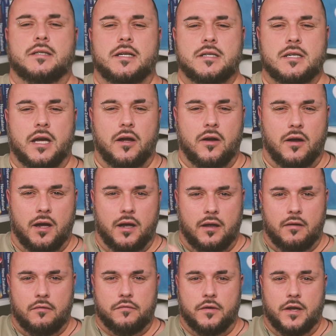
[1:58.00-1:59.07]
D J
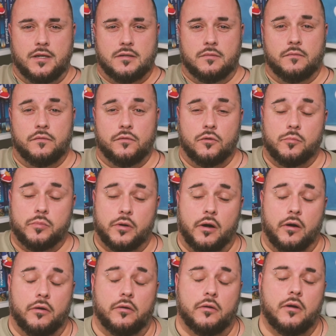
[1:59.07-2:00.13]
I Phantom four
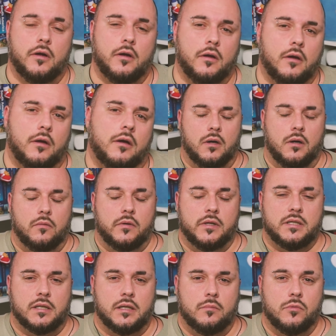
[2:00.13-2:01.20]
Pro. I
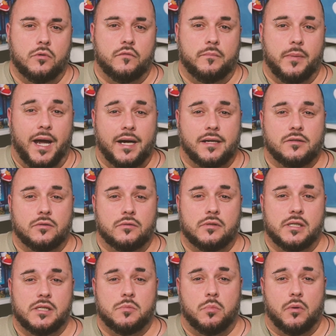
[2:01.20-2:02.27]
recently moved back to this